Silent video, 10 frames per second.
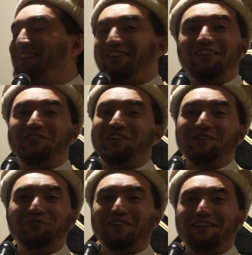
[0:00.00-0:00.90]
Allahu
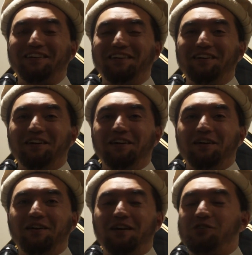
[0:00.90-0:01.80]
Akbar.
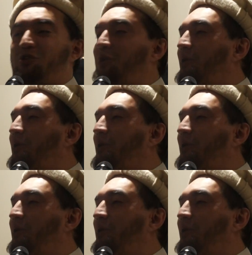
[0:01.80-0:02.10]
Right, so